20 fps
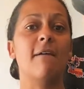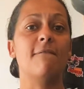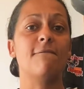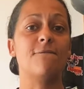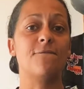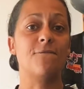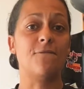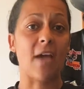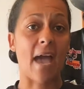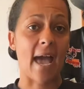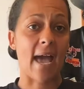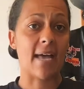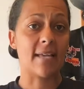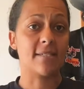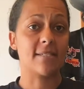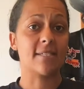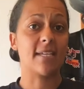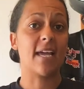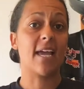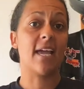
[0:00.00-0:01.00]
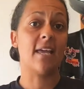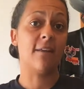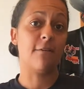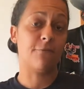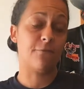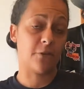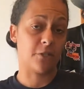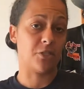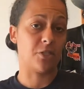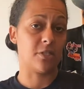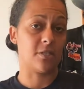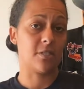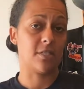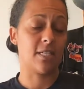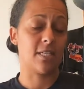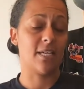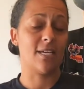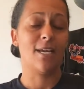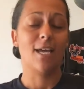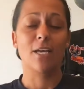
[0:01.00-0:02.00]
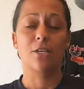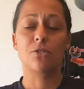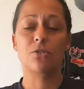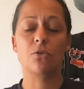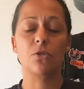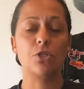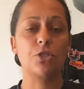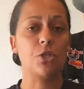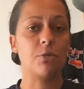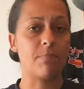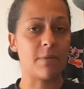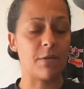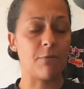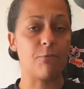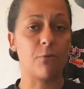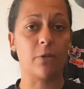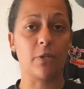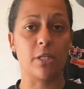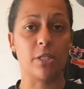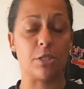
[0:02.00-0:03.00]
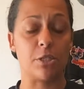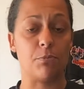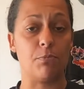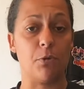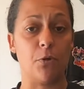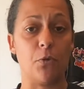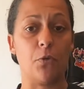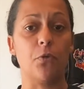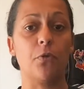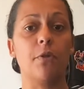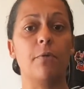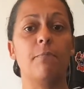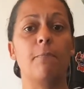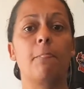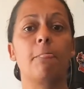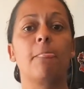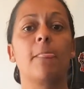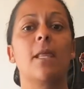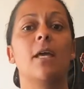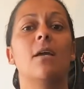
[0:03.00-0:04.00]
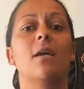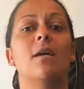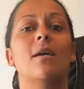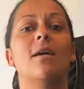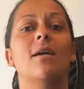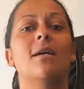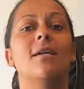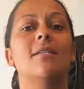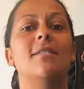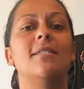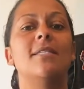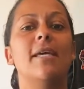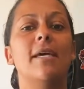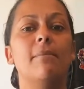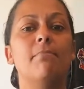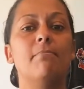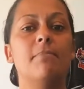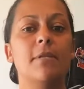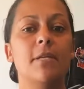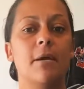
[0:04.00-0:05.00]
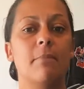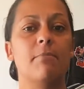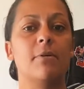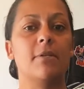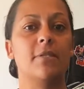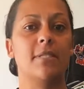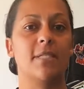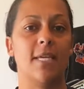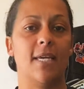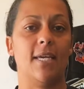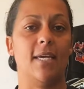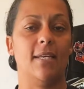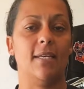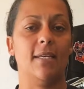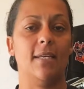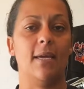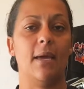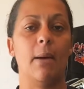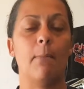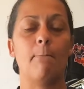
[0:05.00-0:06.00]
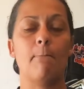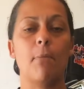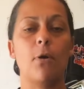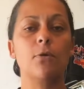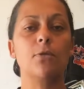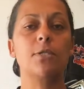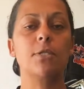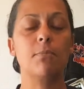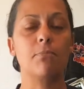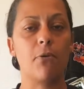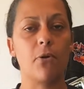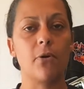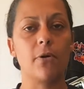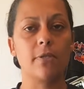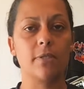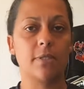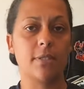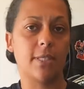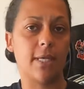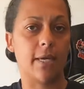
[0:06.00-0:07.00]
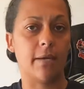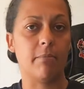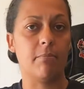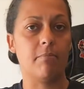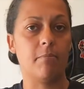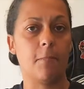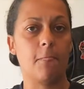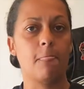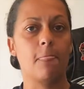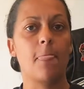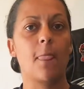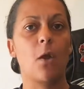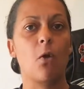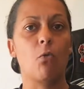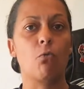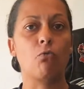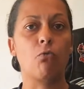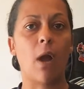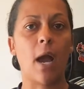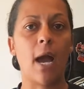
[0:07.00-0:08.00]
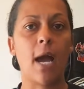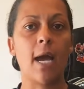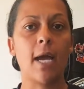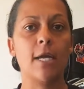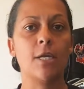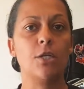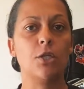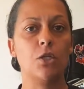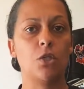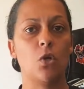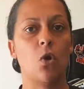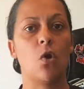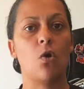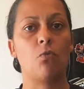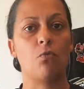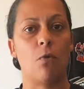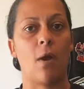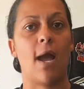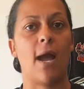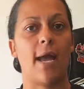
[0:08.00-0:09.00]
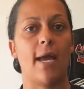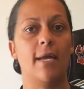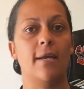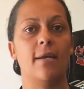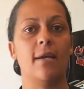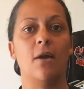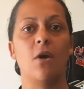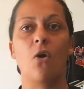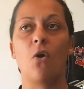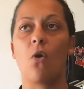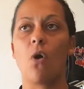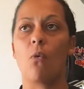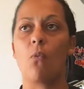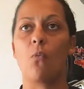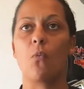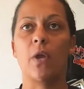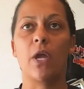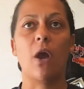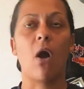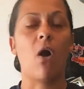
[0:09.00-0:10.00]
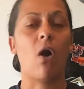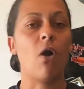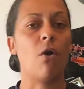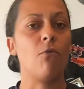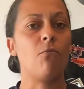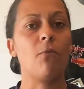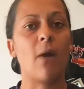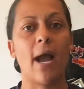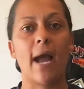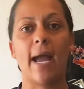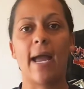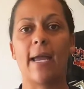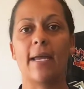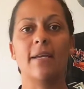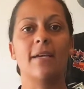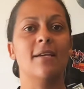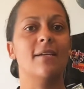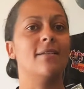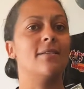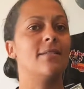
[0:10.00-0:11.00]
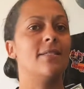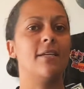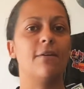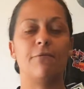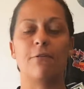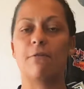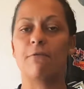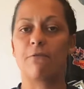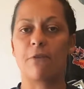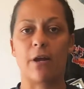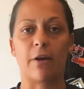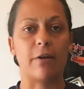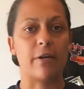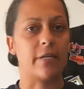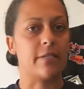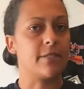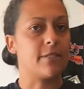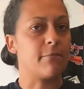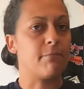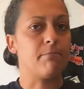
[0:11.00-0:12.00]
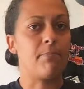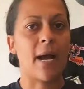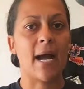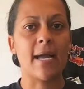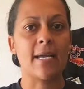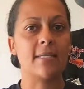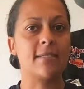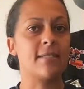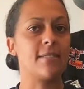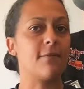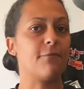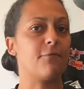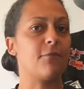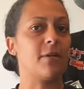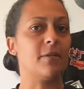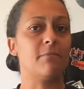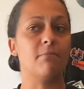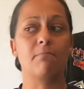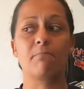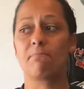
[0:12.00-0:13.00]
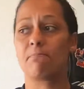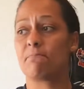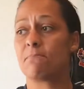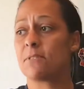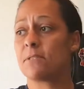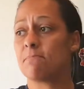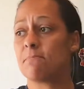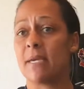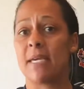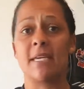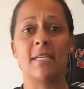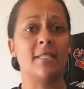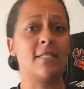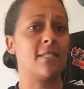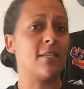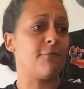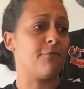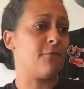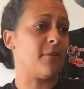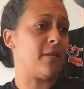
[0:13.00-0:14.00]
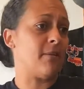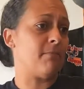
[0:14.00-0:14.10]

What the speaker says: fast, and efficiency. So it should be really smooth. Tip number 10, most important tip, ride your ride. We all ride different varieties of bikes, different speeds, different